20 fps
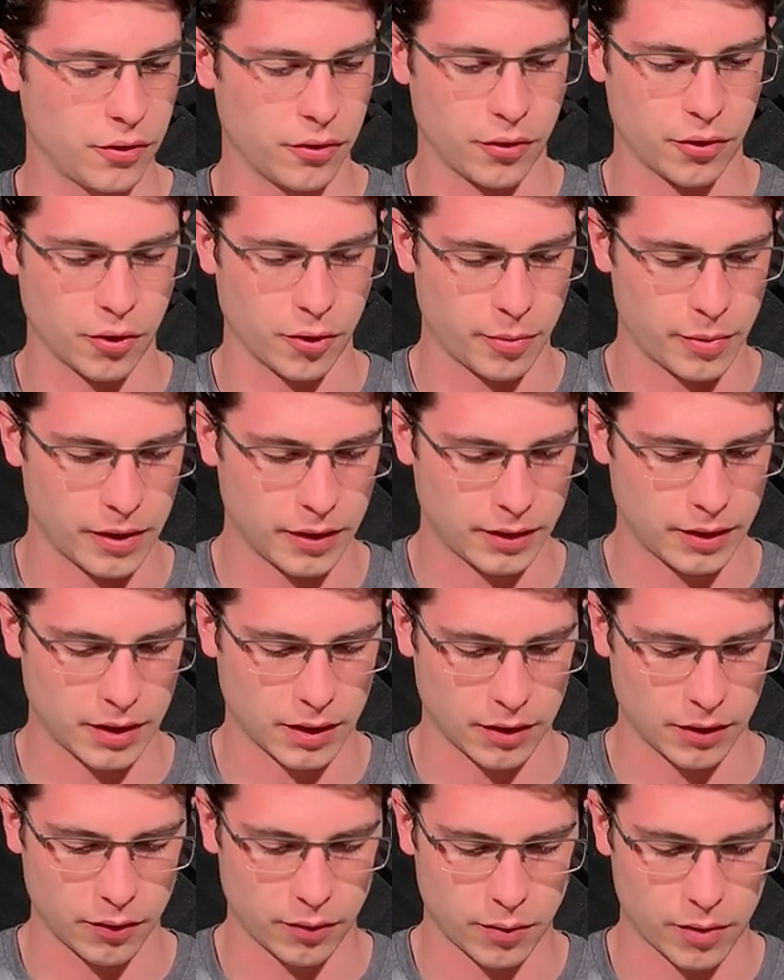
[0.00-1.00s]
drill bit
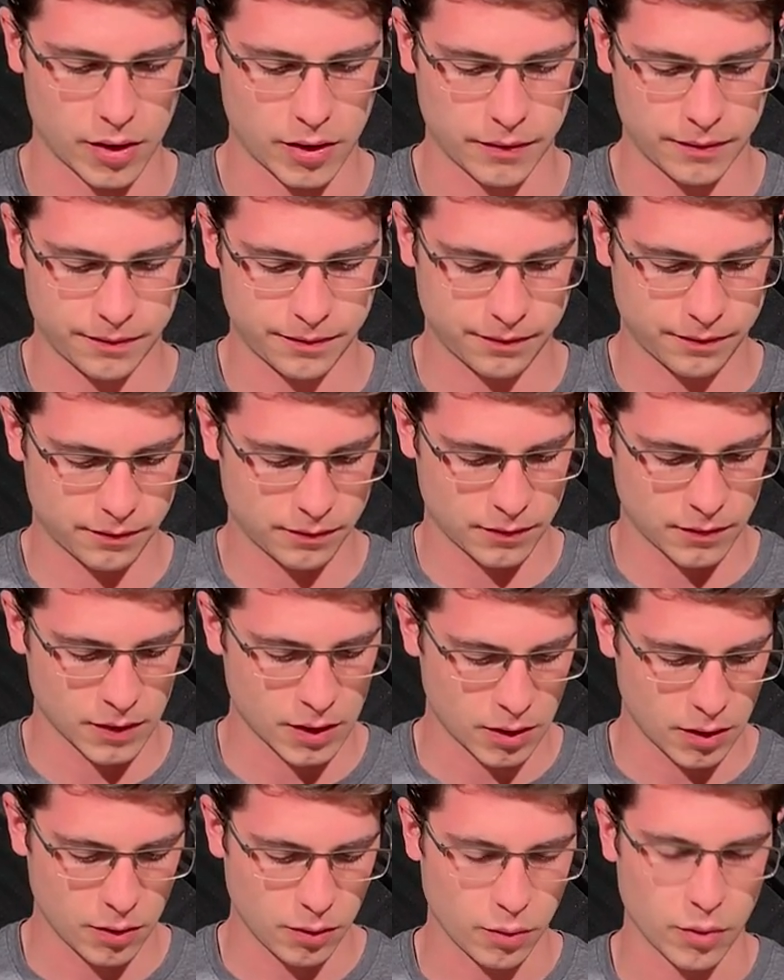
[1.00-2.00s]
kit as well,
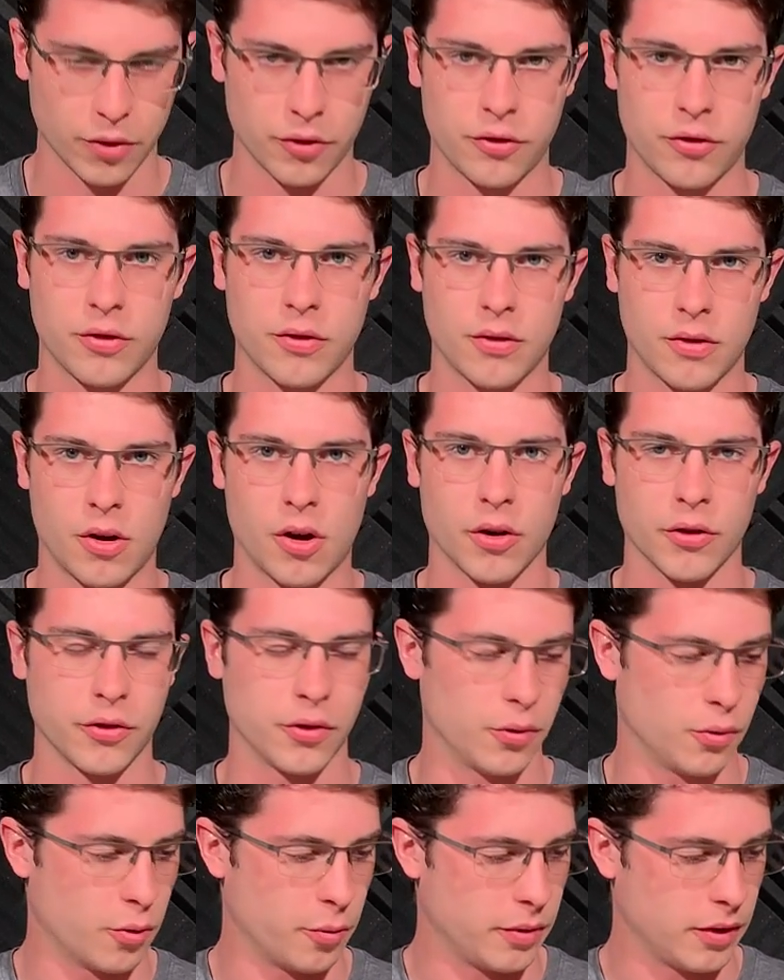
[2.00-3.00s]
which
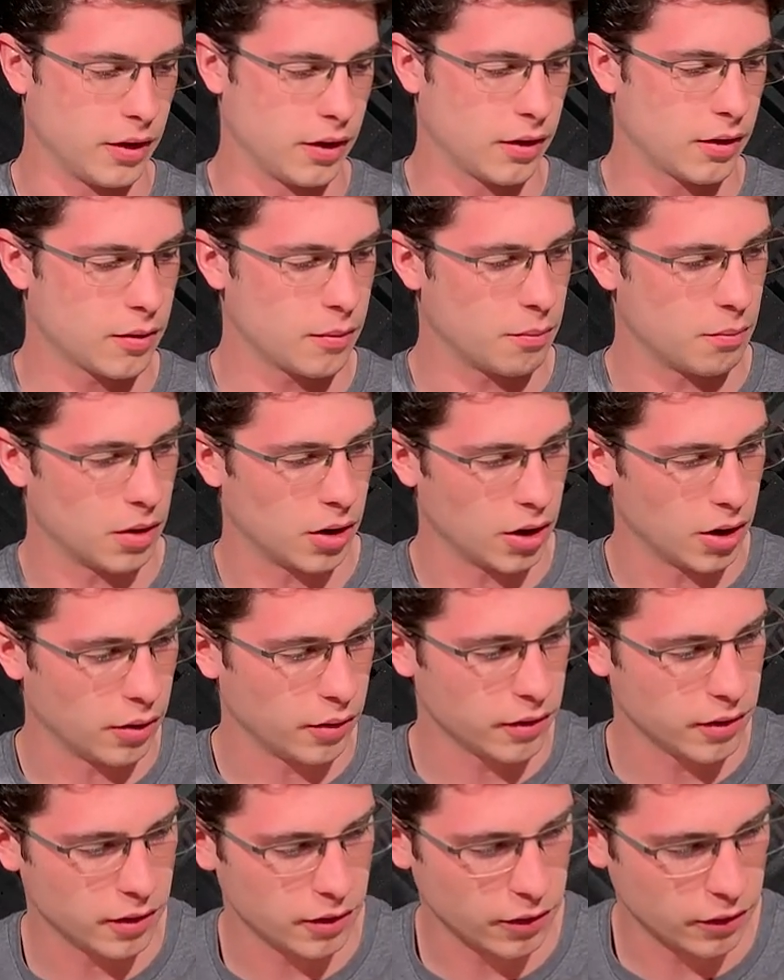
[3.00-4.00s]
also will be below
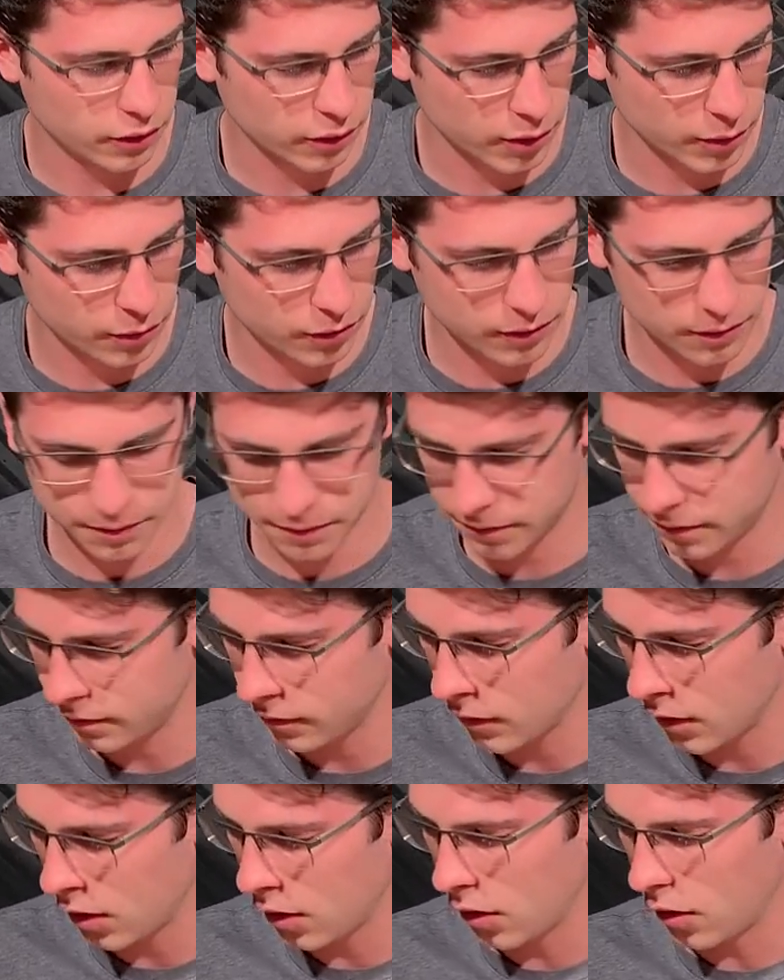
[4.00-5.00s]
in the description.
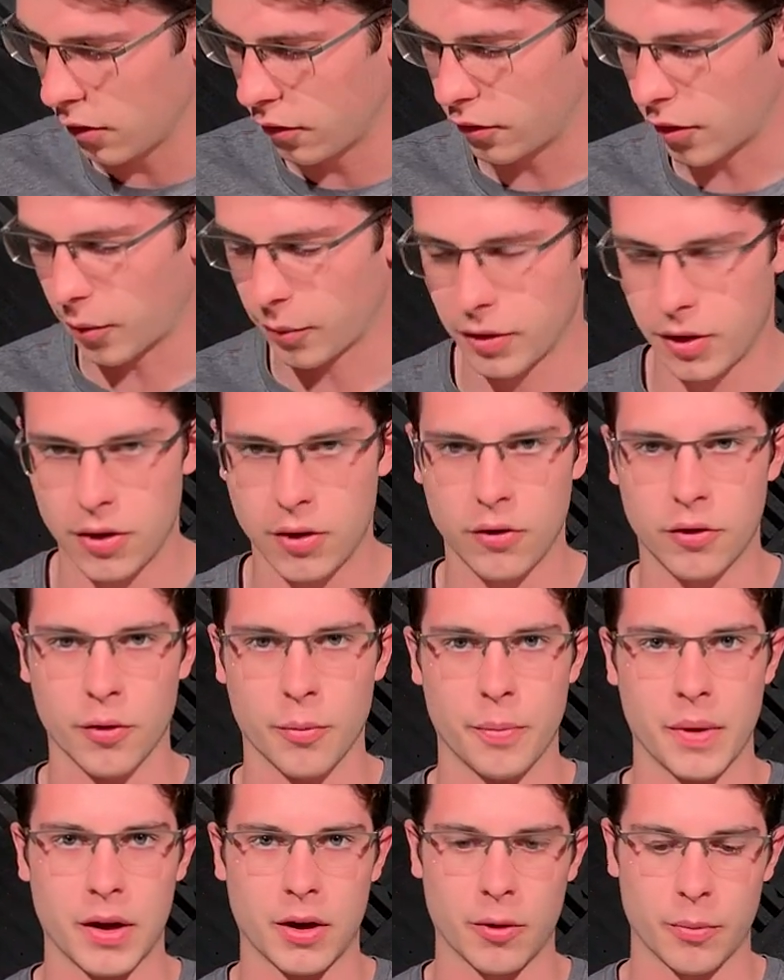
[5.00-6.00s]
So I'm going to use a
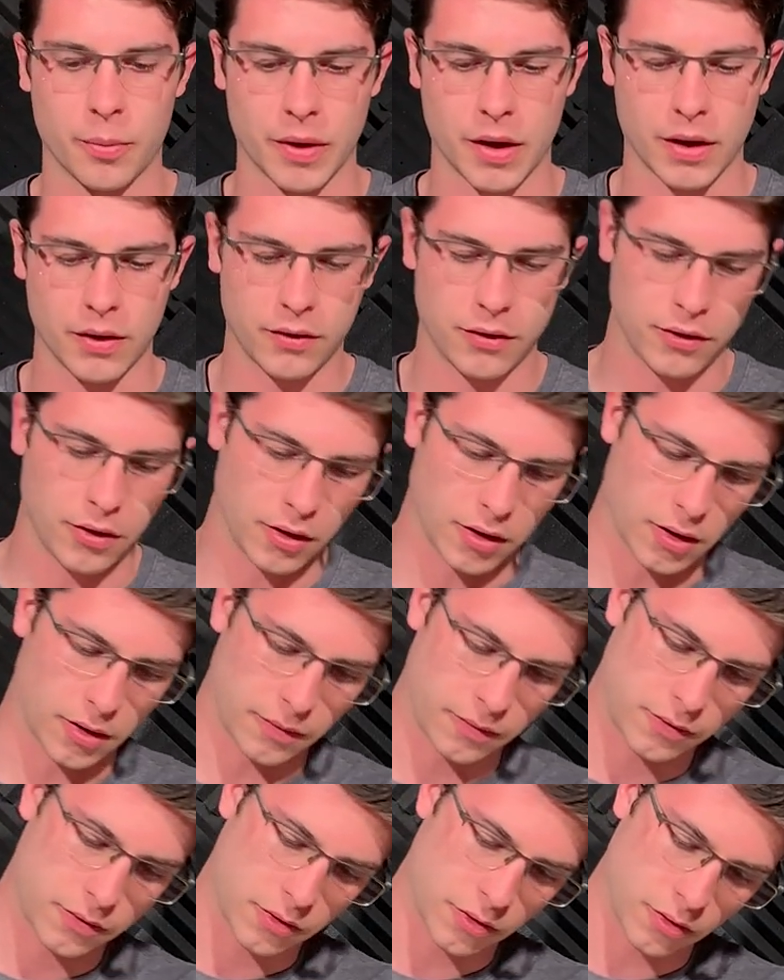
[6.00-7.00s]
bigger bit, you know,
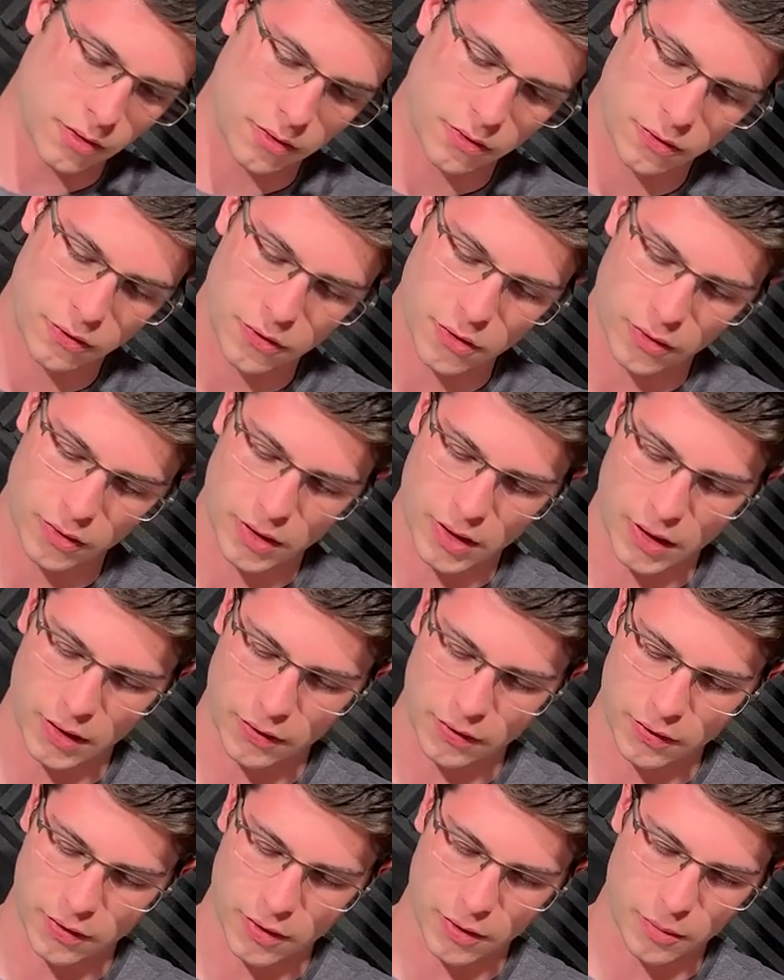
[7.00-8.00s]
to
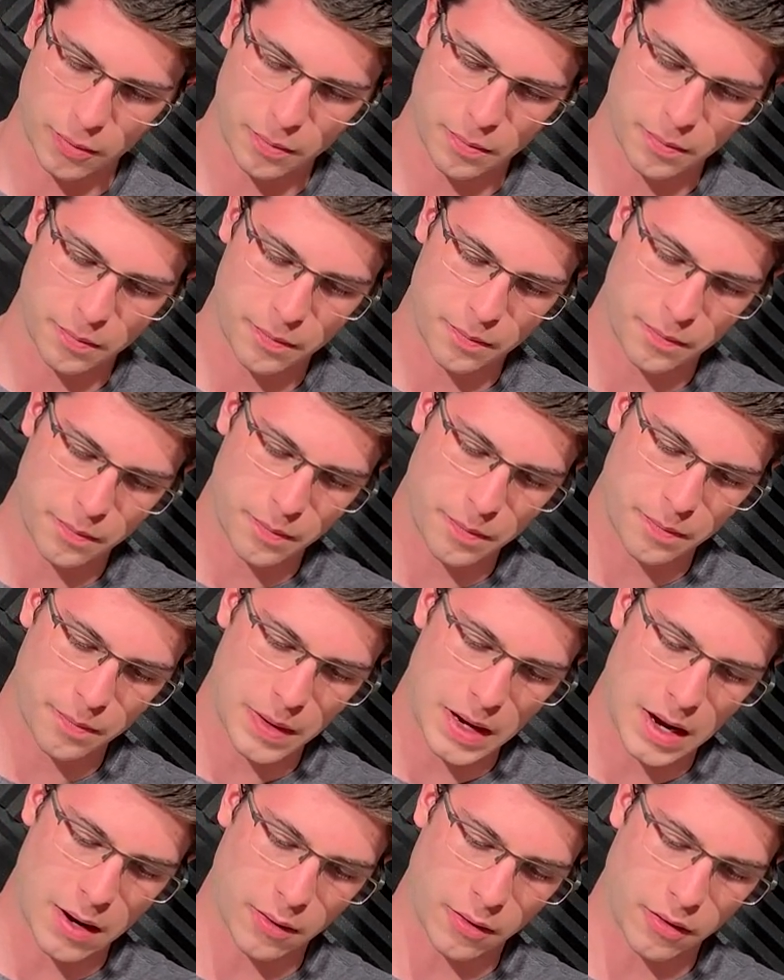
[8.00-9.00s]
showcase the
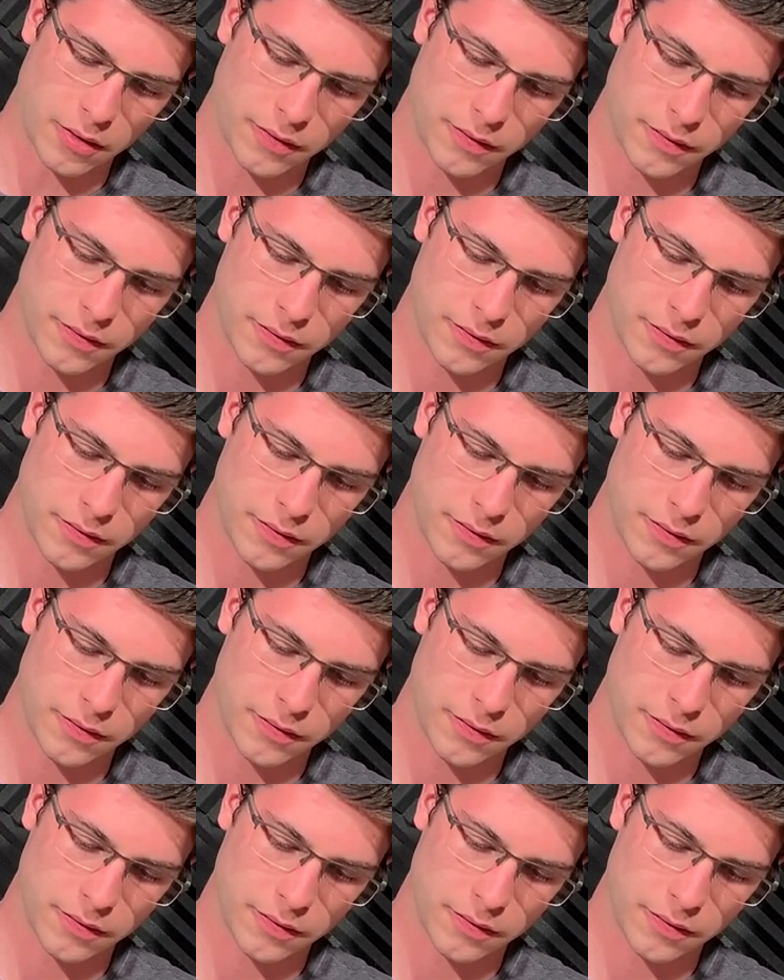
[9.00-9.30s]
power.